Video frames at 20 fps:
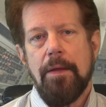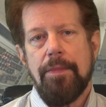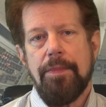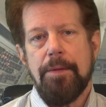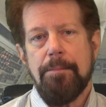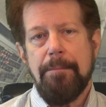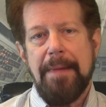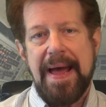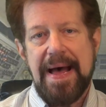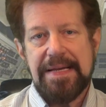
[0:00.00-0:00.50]

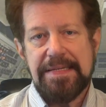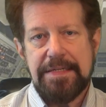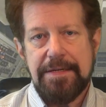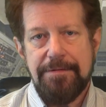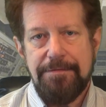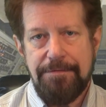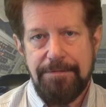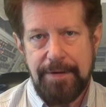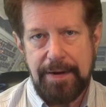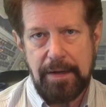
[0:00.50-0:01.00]
the
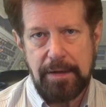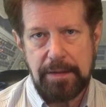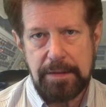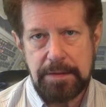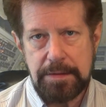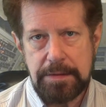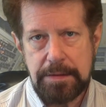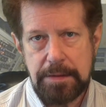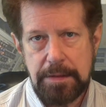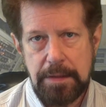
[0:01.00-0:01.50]
massive
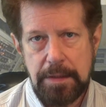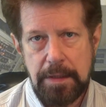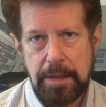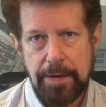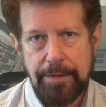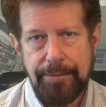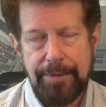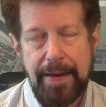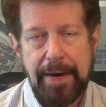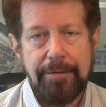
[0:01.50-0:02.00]
failings
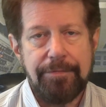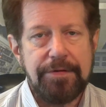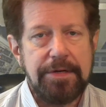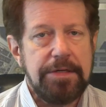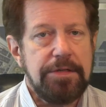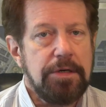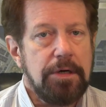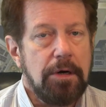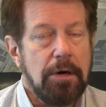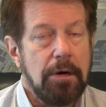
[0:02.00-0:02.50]
that have
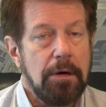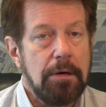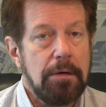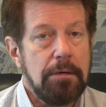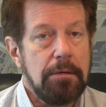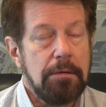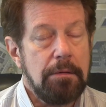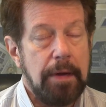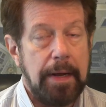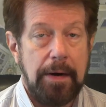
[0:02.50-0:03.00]
since occurred
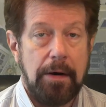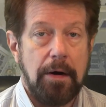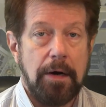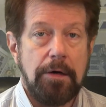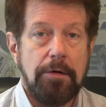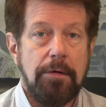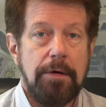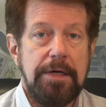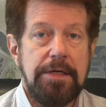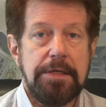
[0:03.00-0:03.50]
and are
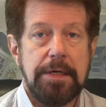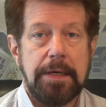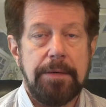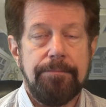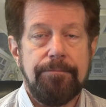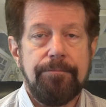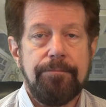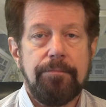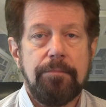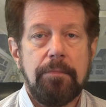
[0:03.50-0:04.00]
increasing.
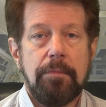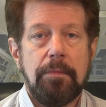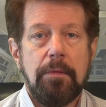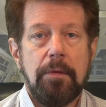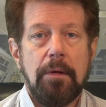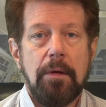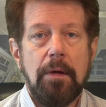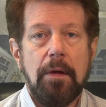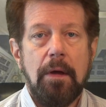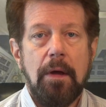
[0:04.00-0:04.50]

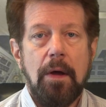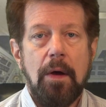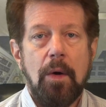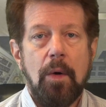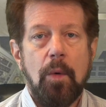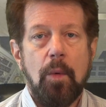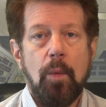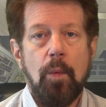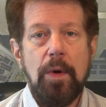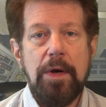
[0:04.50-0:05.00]

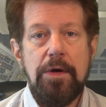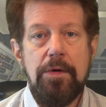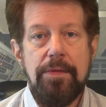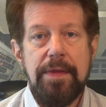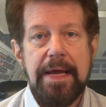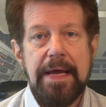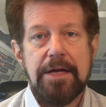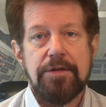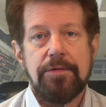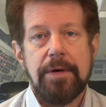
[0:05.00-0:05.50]
We knew
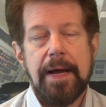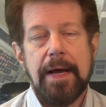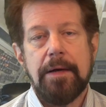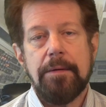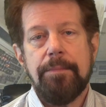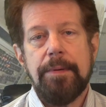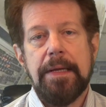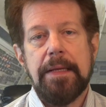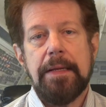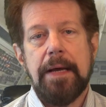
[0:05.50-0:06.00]
the answer had
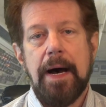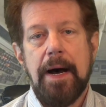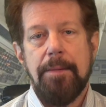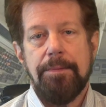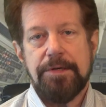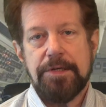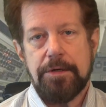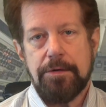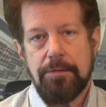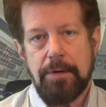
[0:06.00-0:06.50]
to be in the
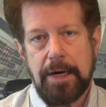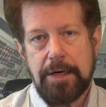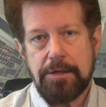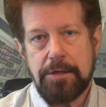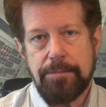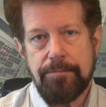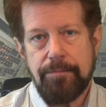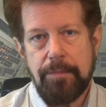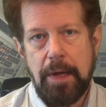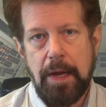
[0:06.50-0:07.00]
opposite
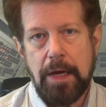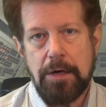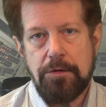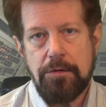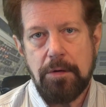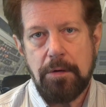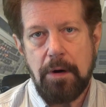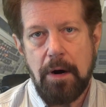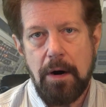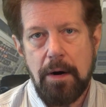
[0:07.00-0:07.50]
direction and
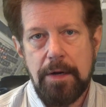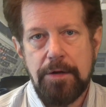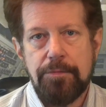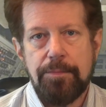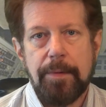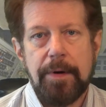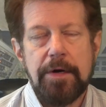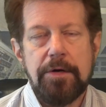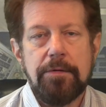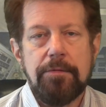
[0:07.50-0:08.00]
took our
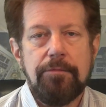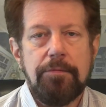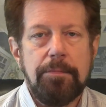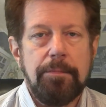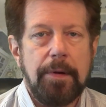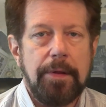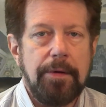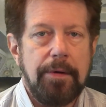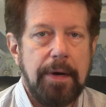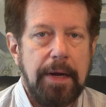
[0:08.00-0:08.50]
inspiration
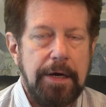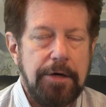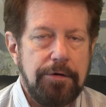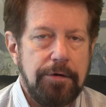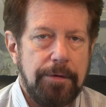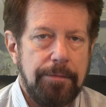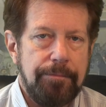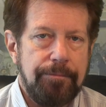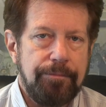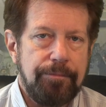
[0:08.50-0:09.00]
from Mother
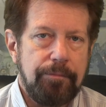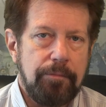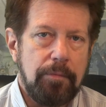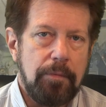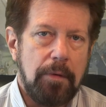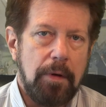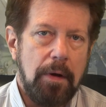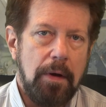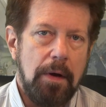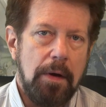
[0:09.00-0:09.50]
Nature.
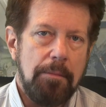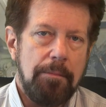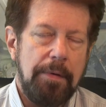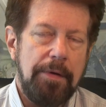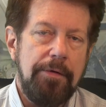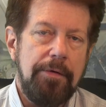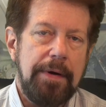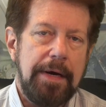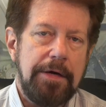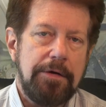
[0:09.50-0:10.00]

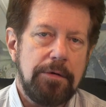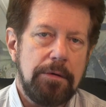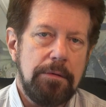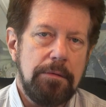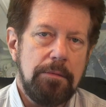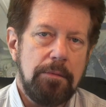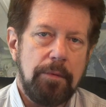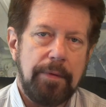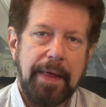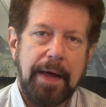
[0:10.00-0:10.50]
Mother Nature,
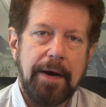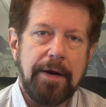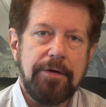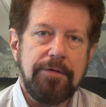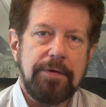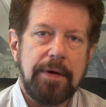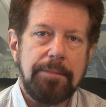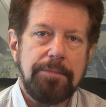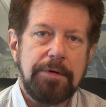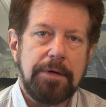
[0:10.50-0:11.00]
without
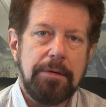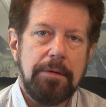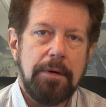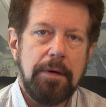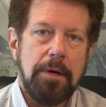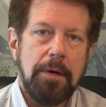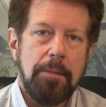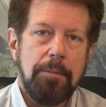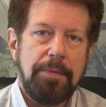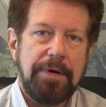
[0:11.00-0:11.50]
exception,
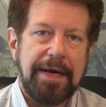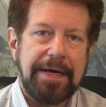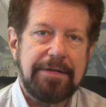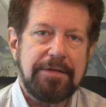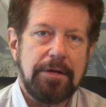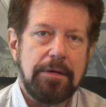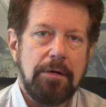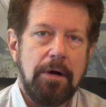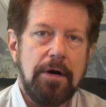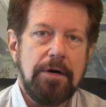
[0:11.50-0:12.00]
protects
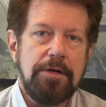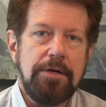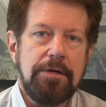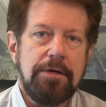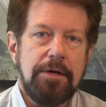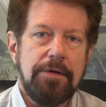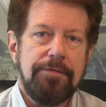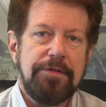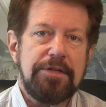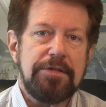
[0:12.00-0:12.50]
the
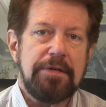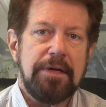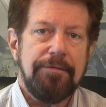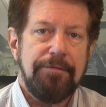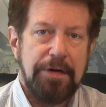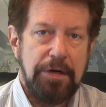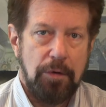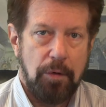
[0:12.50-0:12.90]
largest of its living